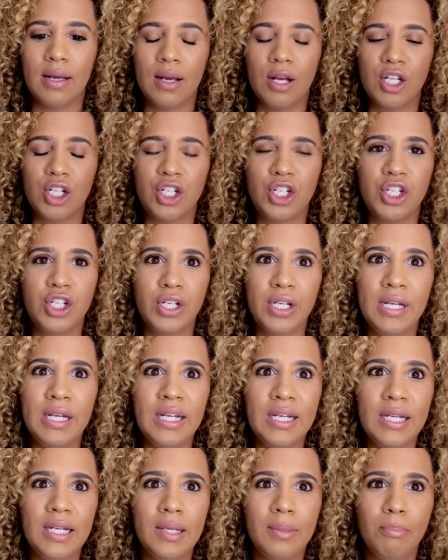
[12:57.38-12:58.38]

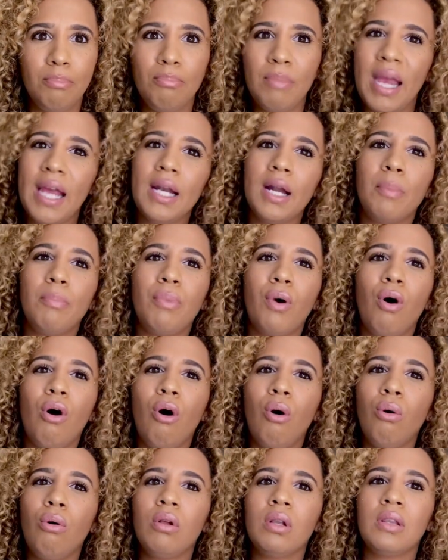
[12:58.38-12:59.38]
she made up a
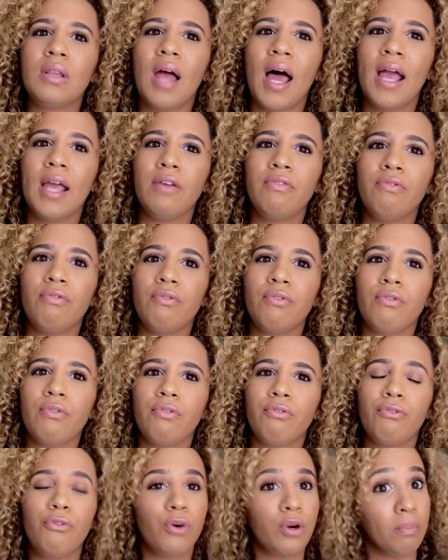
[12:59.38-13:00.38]
whole life
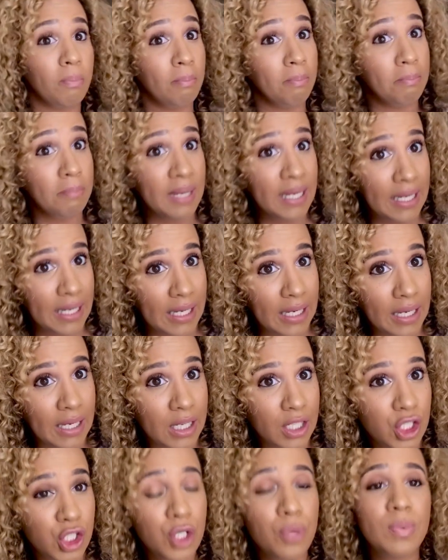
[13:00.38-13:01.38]
for
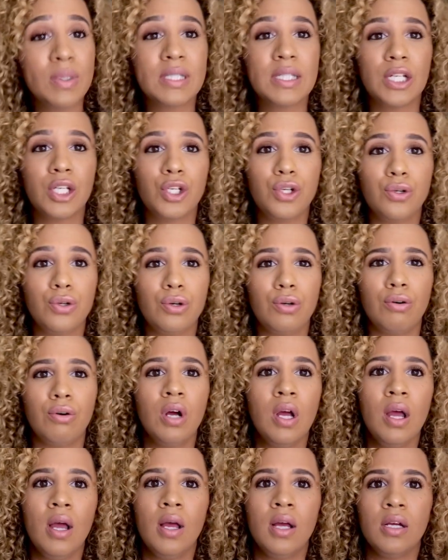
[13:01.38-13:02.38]
me. She was like, you know,
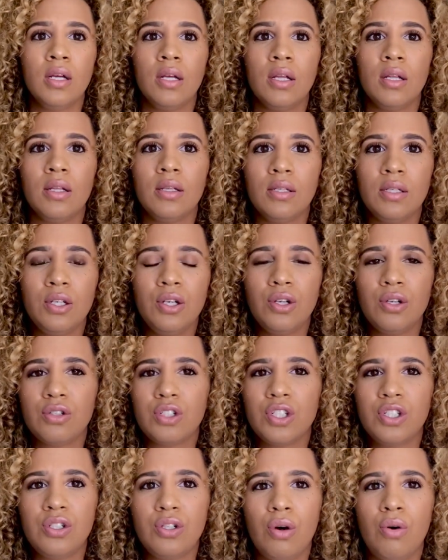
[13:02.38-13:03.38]

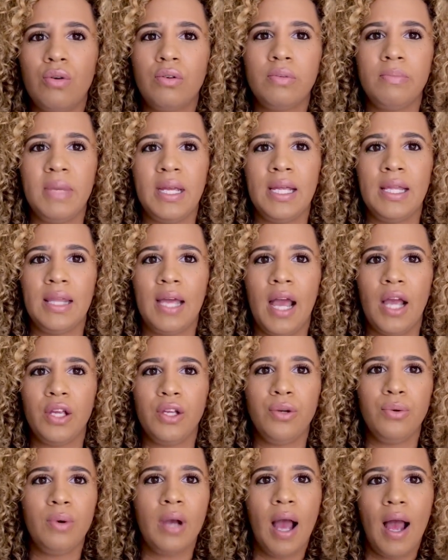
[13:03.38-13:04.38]
she told me that
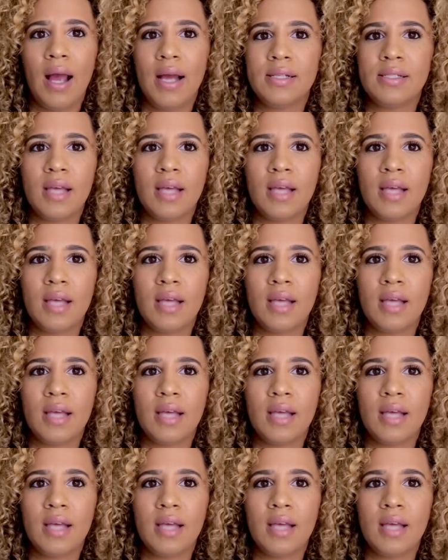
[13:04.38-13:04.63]
you guys